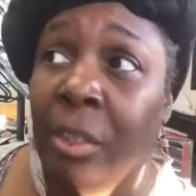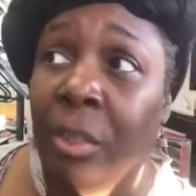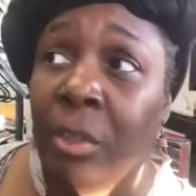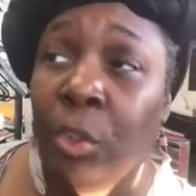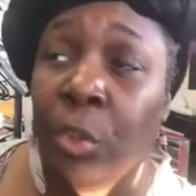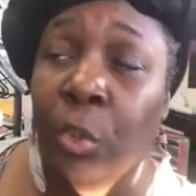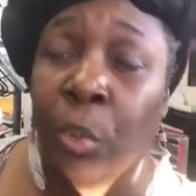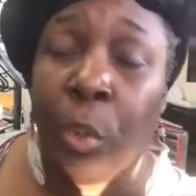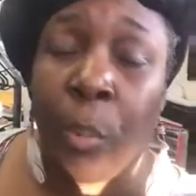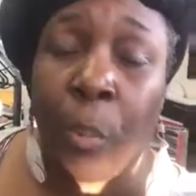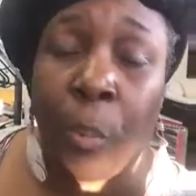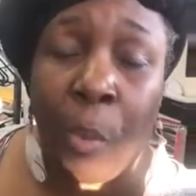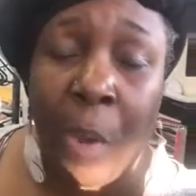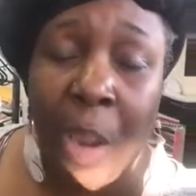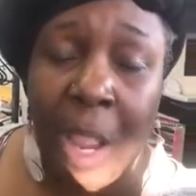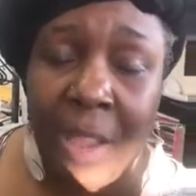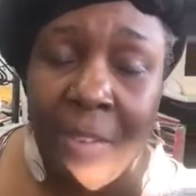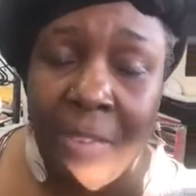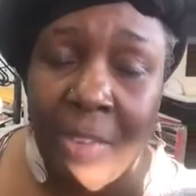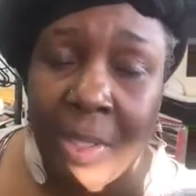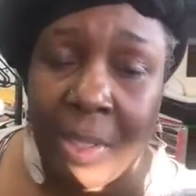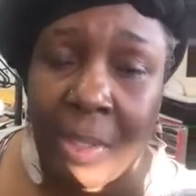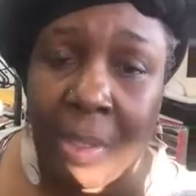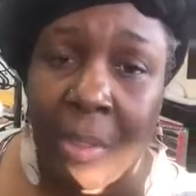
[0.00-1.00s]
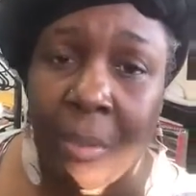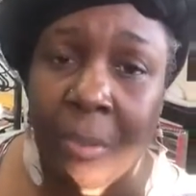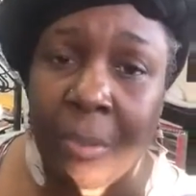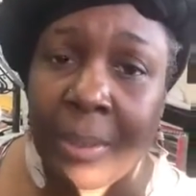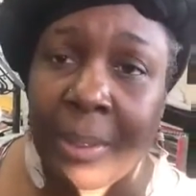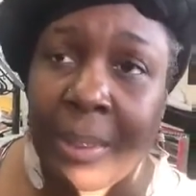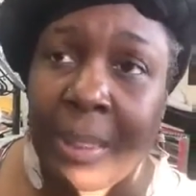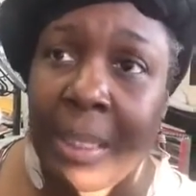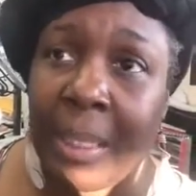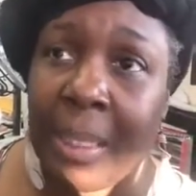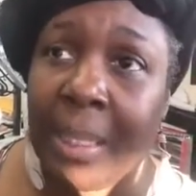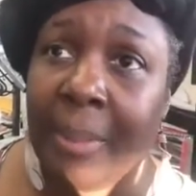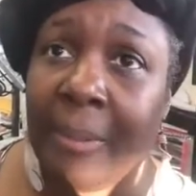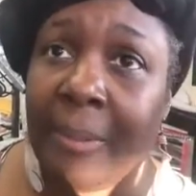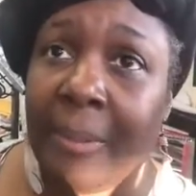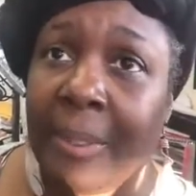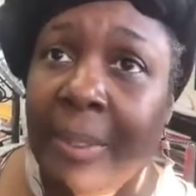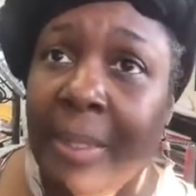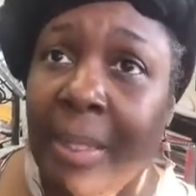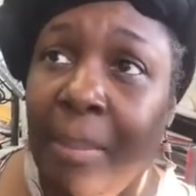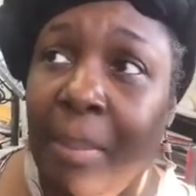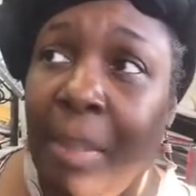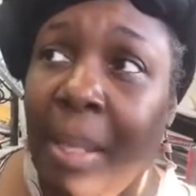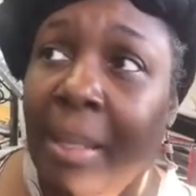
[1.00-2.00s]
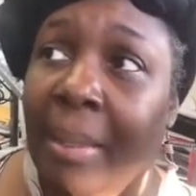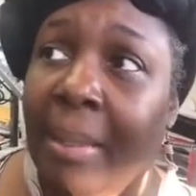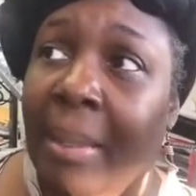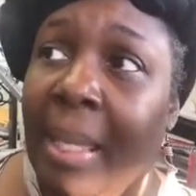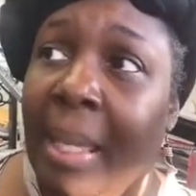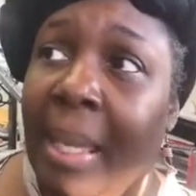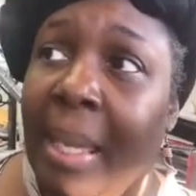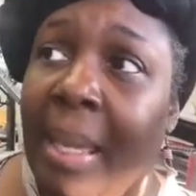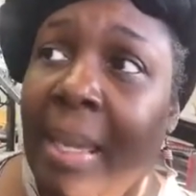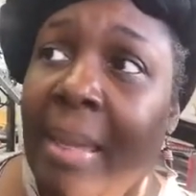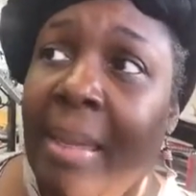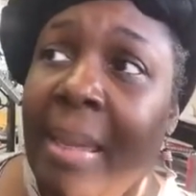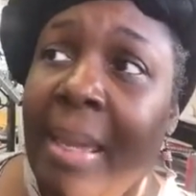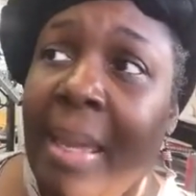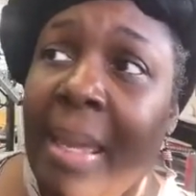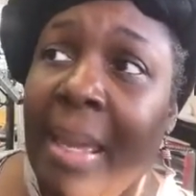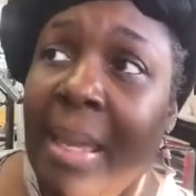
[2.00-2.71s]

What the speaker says: do a private close-in or something like that,